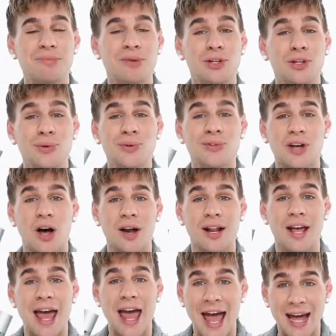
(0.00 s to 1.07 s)
be used
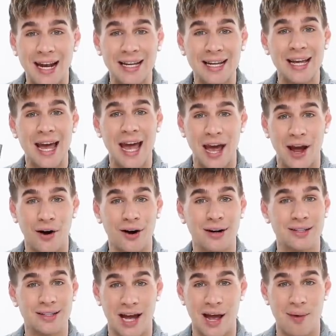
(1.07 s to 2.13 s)
on any hair
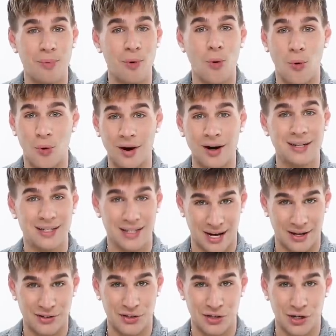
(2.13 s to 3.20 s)
type or
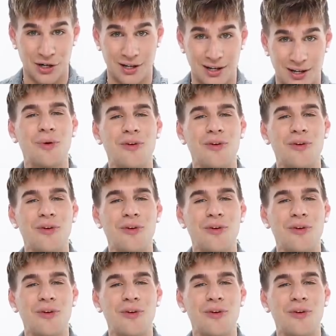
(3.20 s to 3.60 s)
texture.